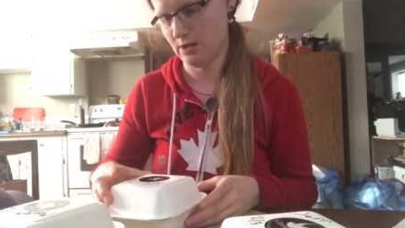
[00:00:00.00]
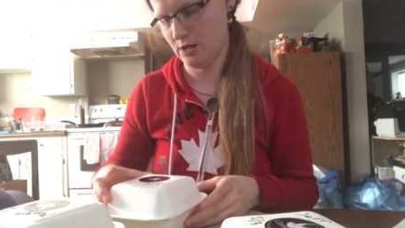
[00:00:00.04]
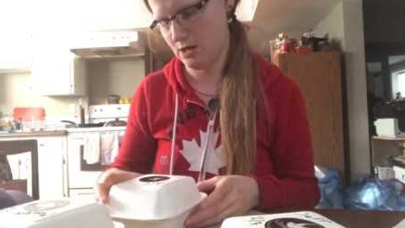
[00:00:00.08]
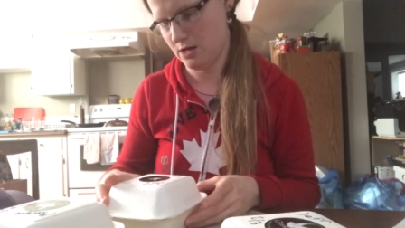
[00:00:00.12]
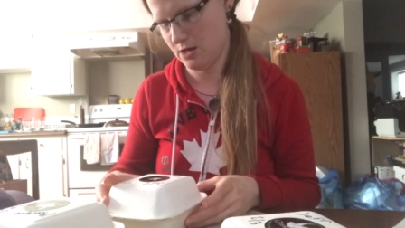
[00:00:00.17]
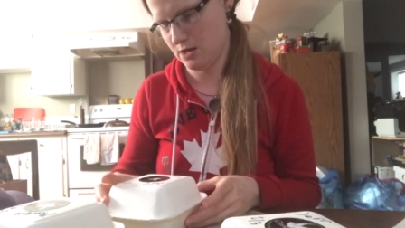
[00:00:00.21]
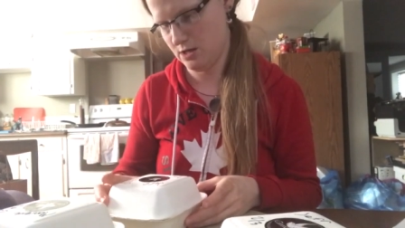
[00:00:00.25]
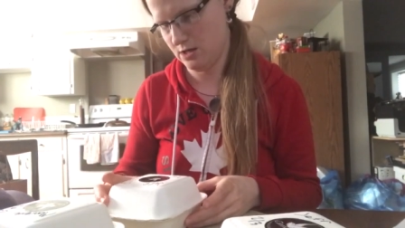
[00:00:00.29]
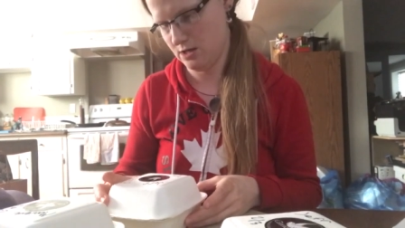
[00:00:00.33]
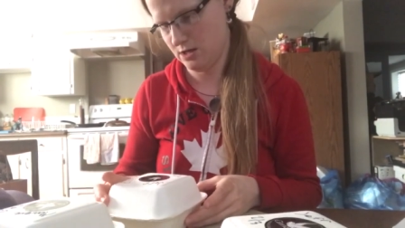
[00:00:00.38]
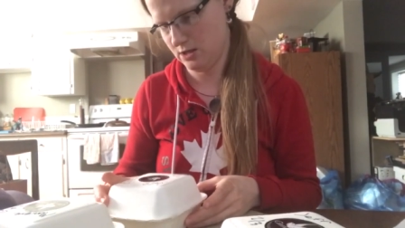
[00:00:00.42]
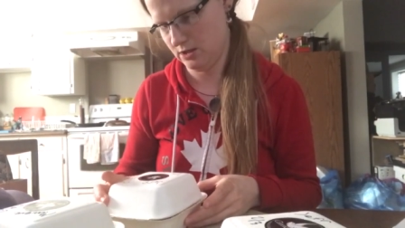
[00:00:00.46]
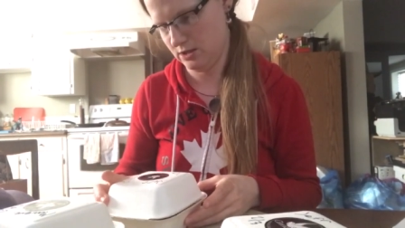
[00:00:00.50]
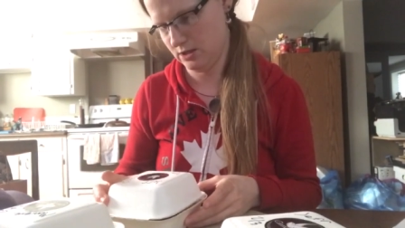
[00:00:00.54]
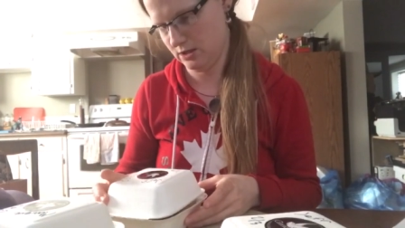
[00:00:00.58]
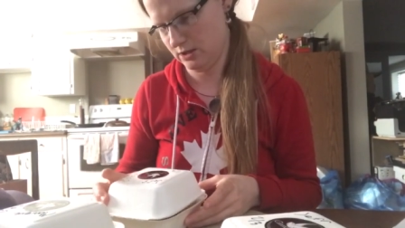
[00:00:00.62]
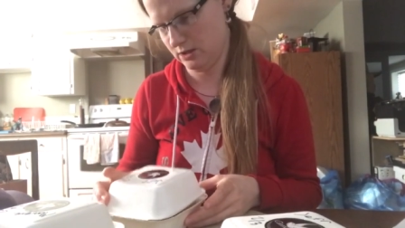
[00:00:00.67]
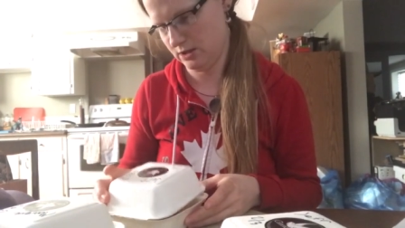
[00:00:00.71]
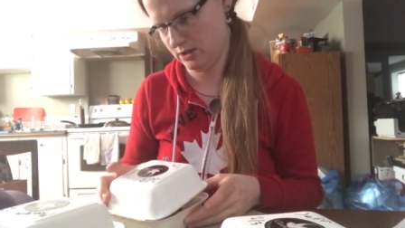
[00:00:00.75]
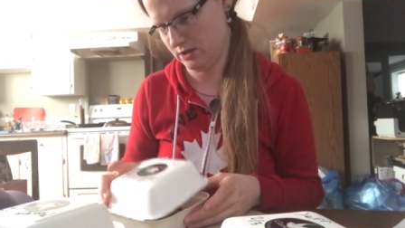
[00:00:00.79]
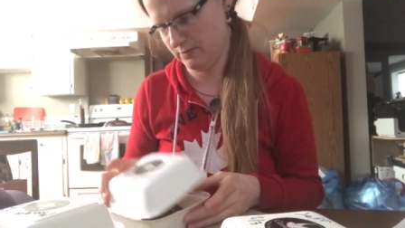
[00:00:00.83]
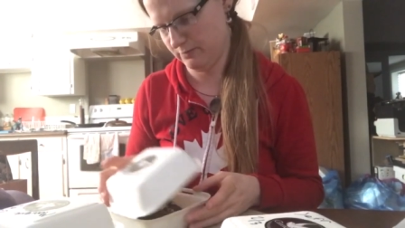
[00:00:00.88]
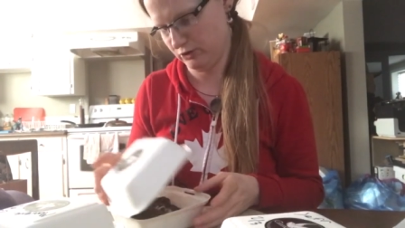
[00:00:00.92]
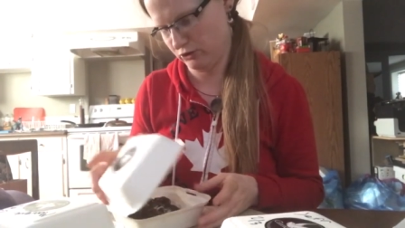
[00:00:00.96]
And this is
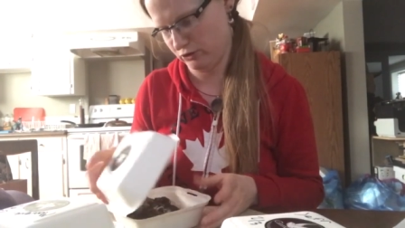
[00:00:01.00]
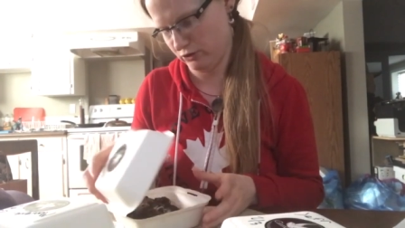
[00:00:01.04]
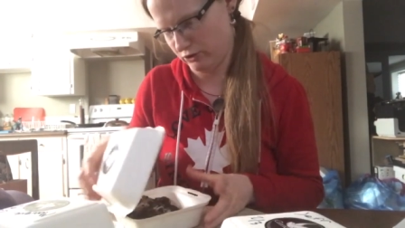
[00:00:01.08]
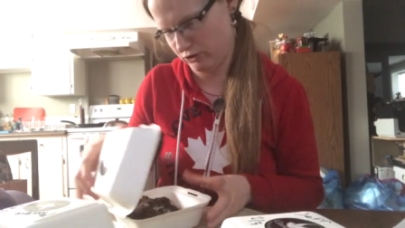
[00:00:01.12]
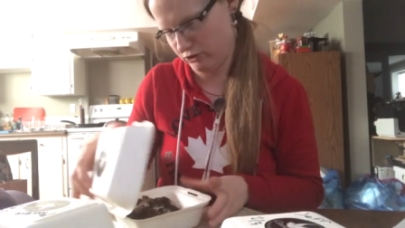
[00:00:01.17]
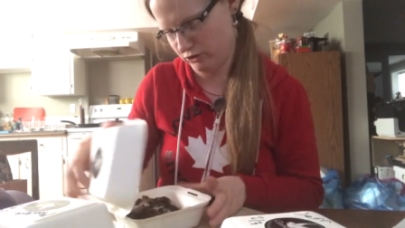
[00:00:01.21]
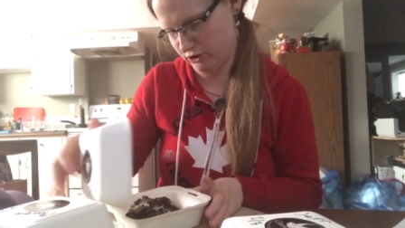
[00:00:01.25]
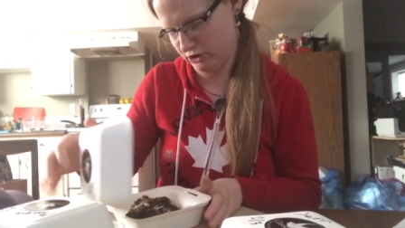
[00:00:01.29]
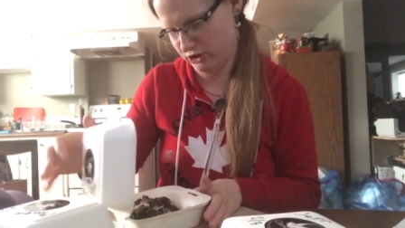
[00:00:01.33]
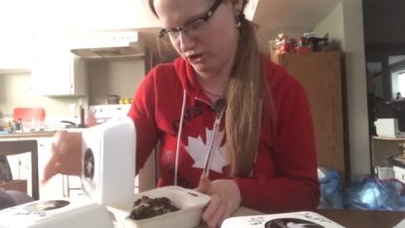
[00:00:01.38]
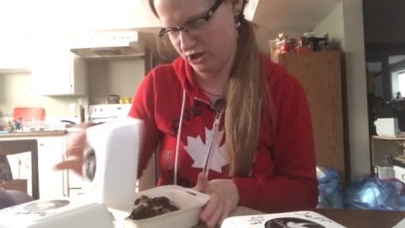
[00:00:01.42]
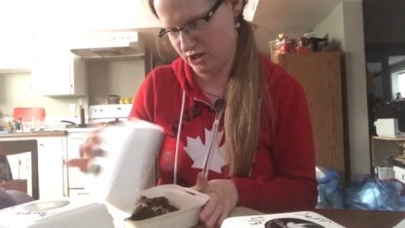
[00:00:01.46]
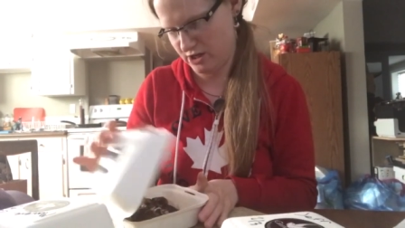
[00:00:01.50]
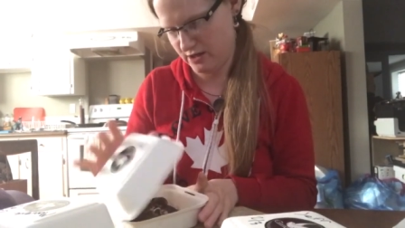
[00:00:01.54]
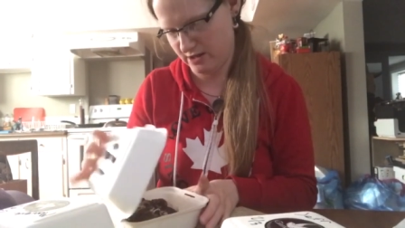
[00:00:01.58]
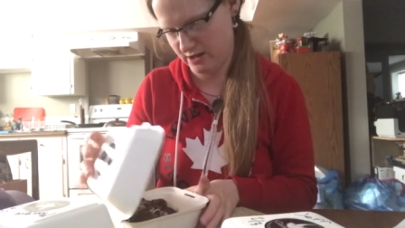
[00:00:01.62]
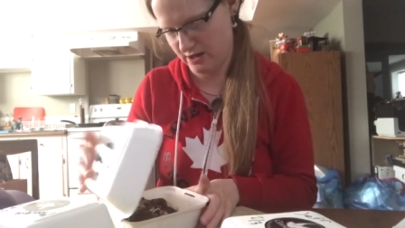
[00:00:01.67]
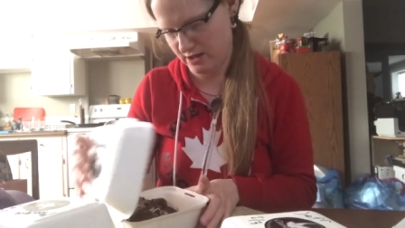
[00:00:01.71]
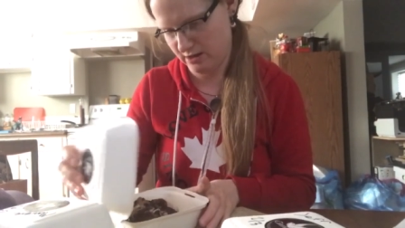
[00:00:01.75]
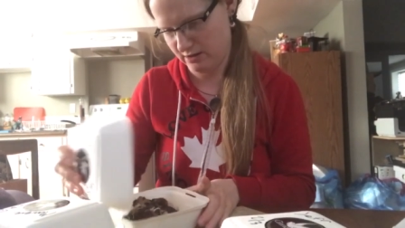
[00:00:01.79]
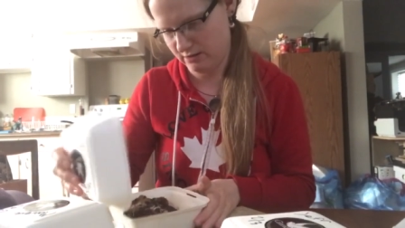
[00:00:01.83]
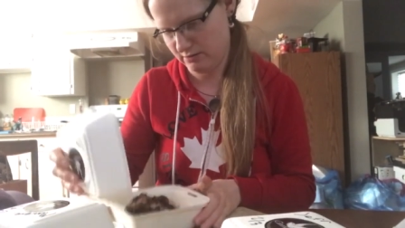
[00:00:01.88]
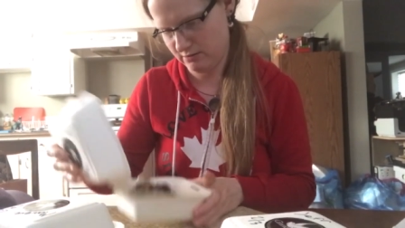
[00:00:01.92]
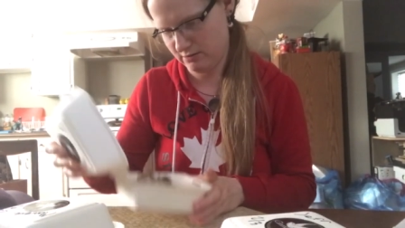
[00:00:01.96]
some sort of crunchy
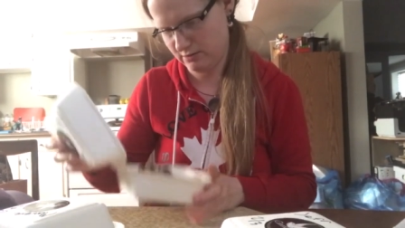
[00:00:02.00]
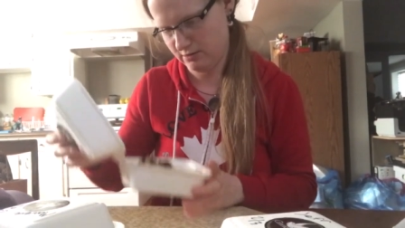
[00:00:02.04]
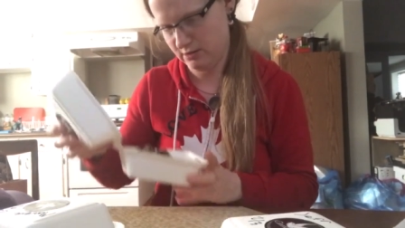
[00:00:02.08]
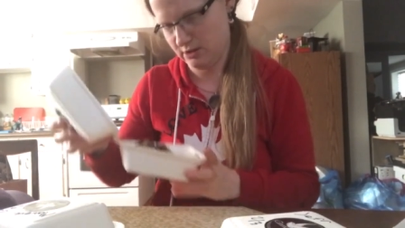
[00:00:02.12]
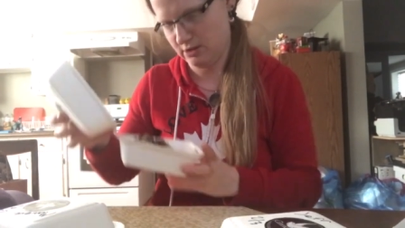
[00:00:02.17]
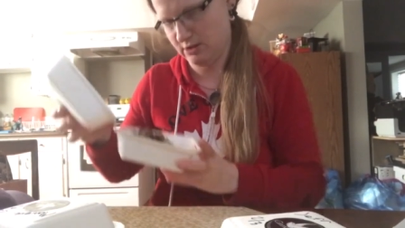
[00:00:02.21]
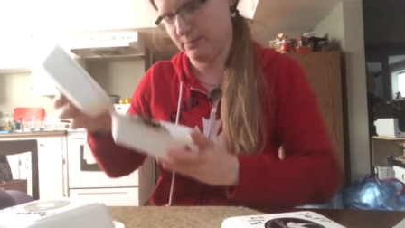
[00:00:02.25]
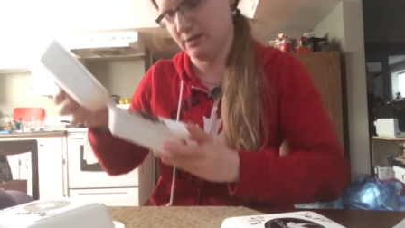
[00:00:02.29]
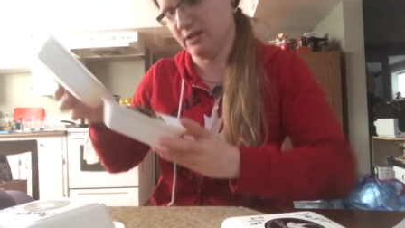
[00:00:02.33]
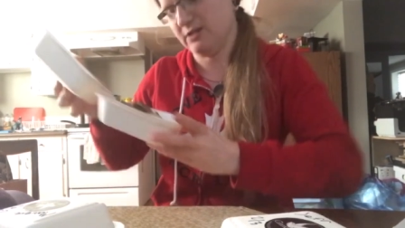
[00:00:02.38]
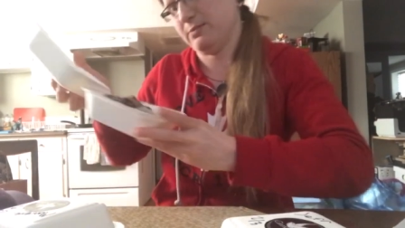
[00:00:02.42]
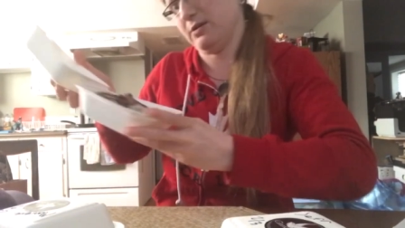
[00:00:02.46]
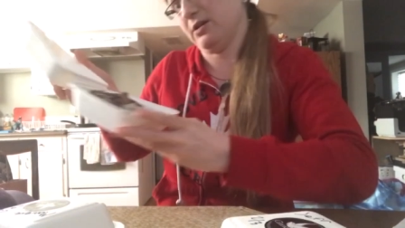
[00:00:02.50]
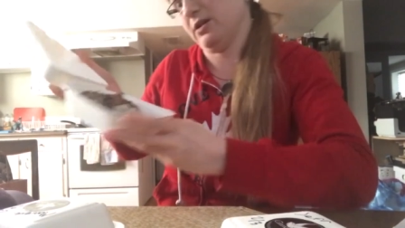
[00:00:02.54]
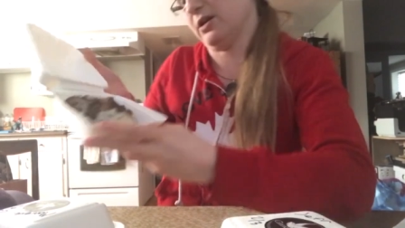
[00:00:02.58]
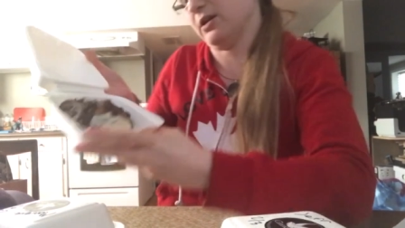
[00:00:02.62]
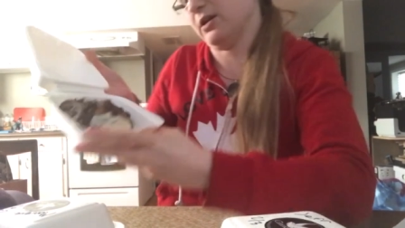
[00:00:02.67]
thing. This must be